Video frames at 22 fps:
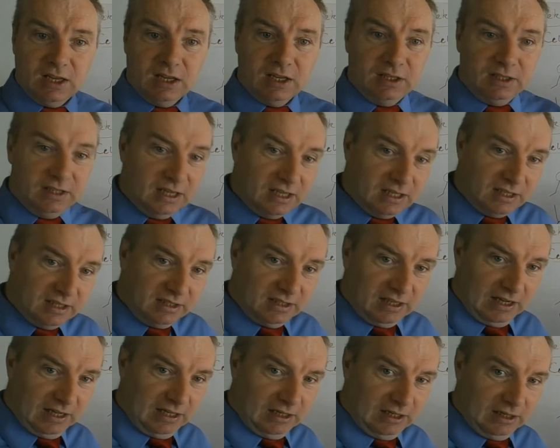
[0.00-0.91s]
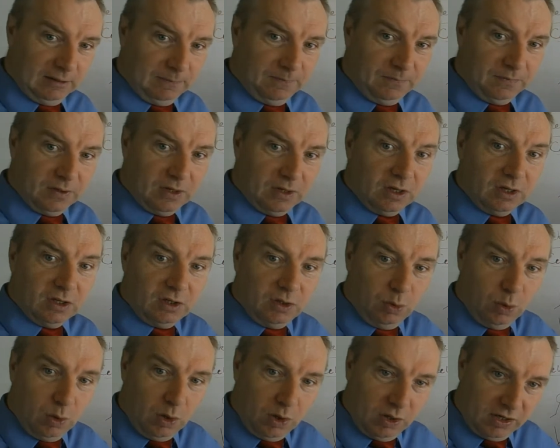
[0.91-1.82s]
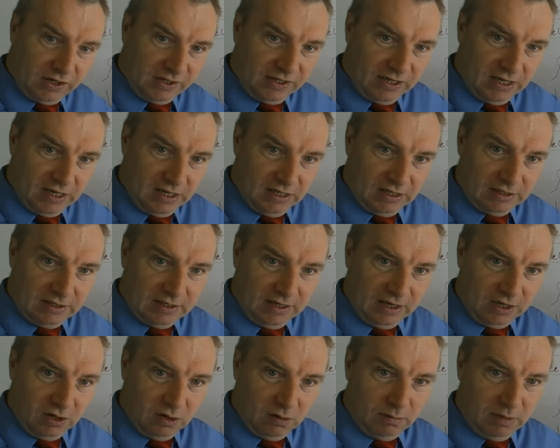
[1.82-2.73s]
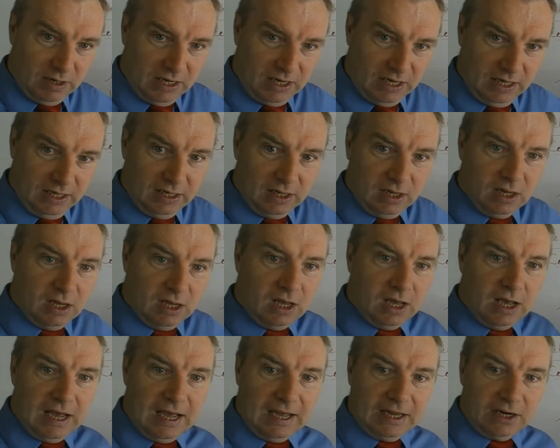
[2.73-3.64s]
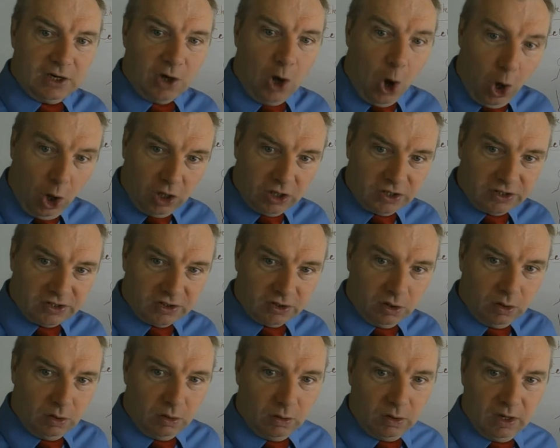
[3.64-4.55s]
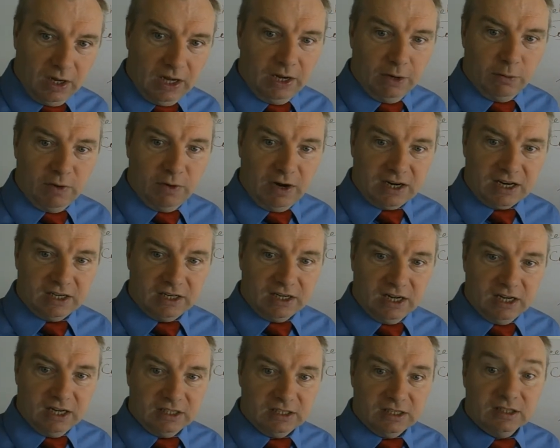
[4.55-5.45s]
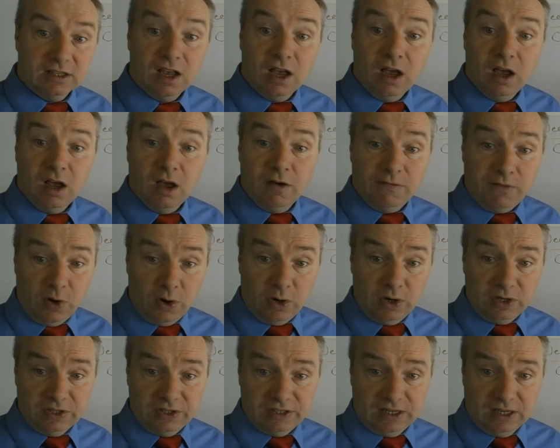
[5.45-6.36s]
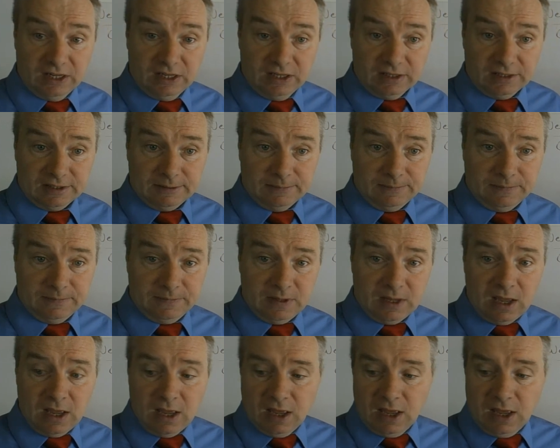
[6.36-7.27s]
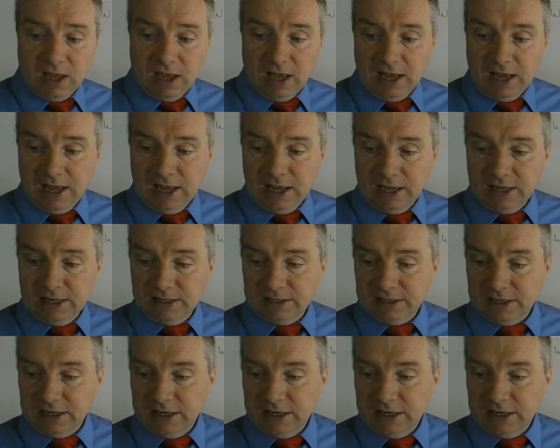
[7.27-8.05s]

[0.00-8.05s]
this cell to other cells that come by, and also it recognizes foreign cells. And